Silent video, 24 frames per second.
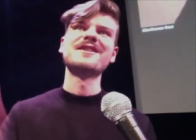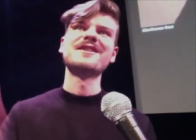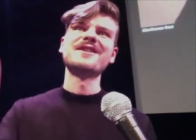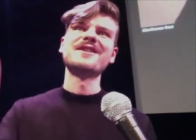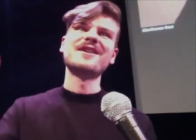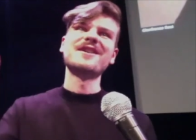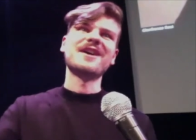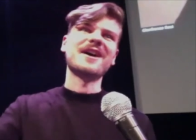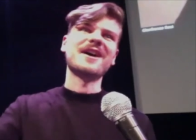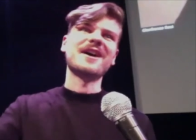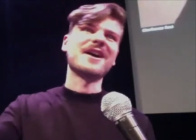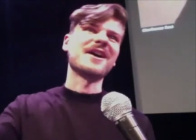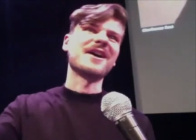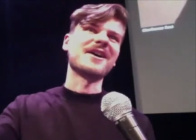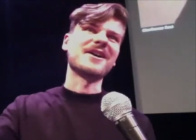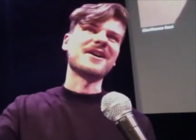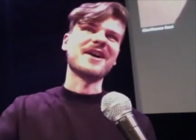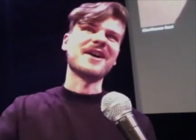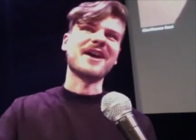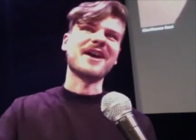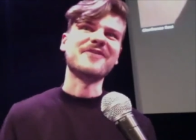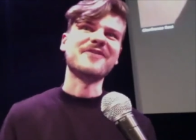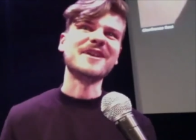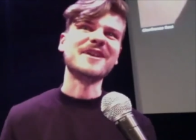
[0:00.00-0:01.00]

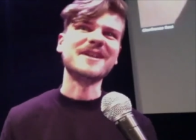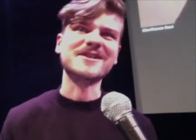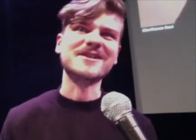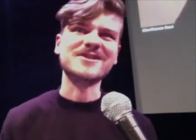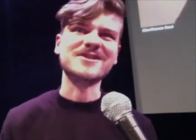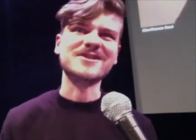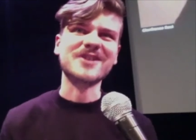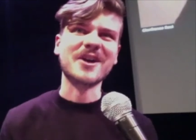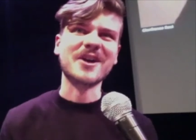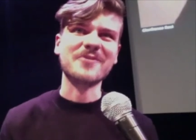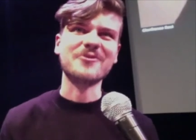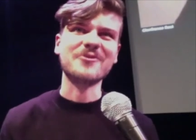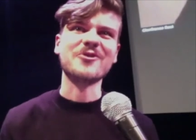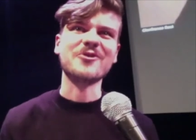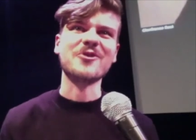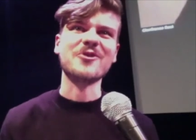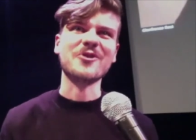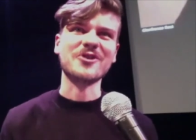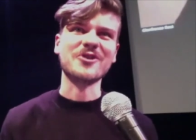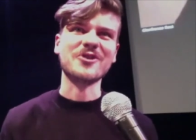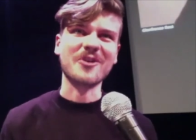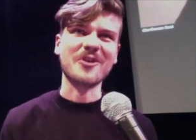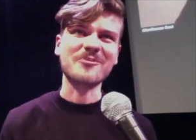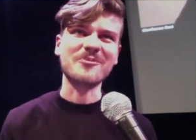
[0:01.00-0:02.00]
I think it's time
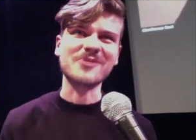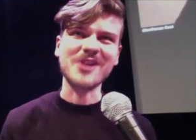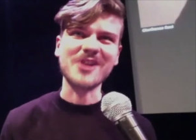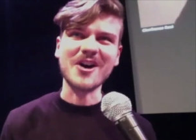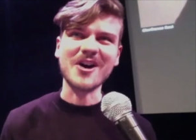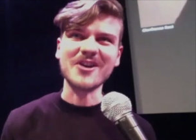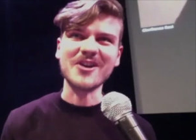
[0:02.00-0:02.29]
for applause.